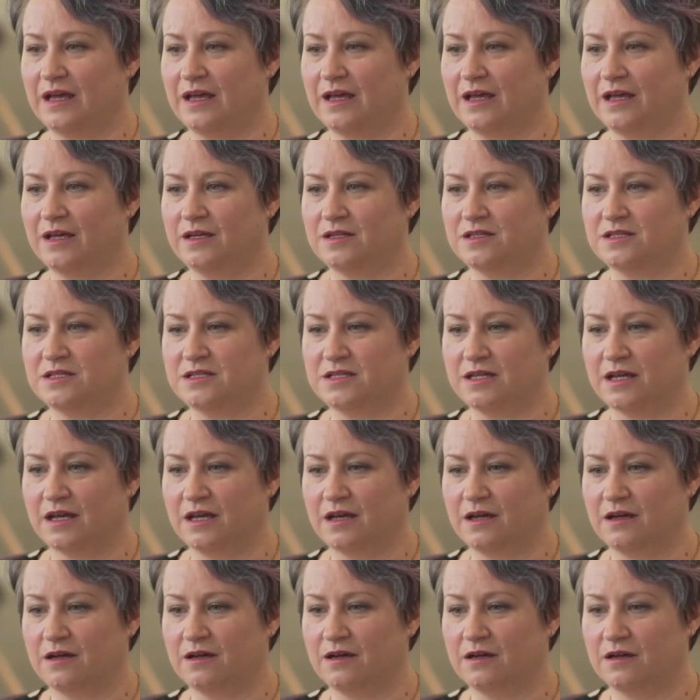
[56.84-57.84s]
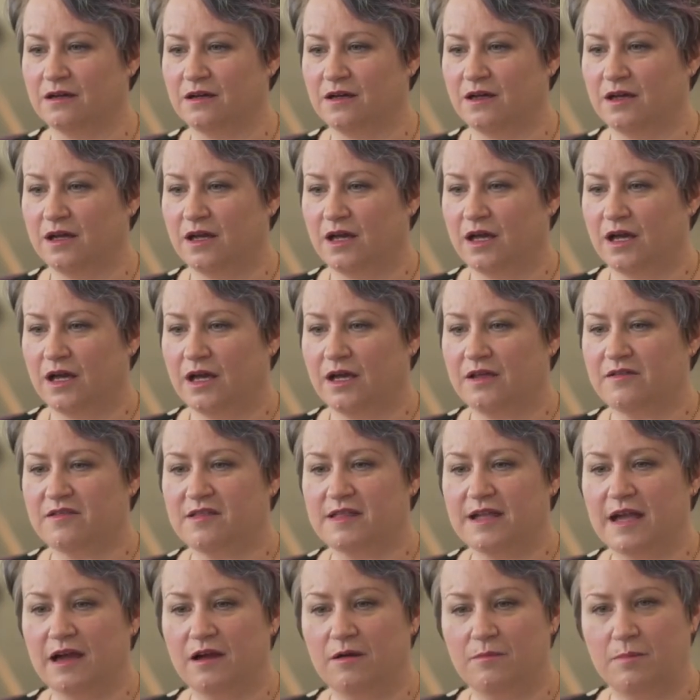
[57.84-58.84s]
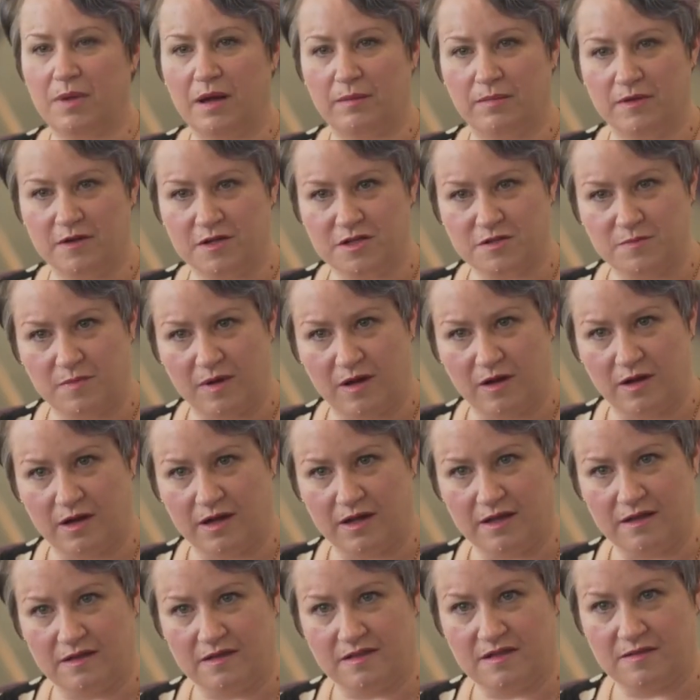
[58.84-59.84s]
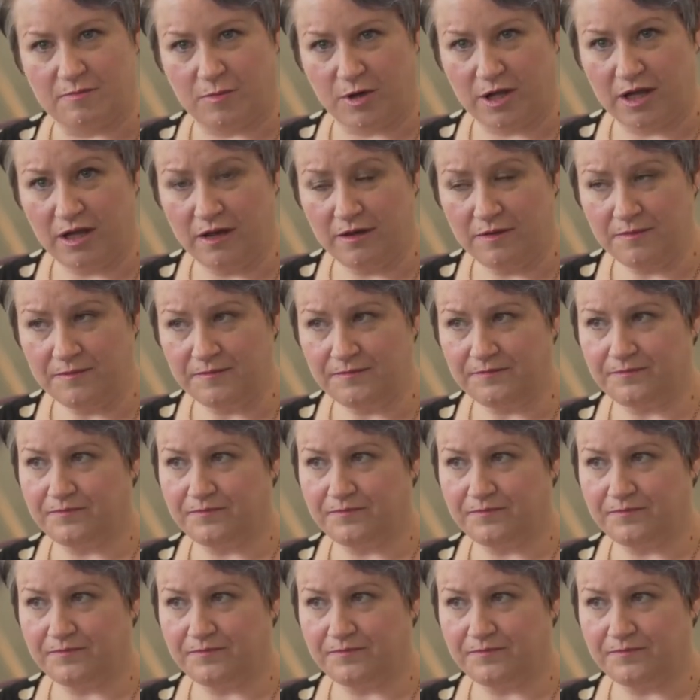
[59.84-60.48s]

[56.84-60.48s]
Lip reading: It's now published by Springer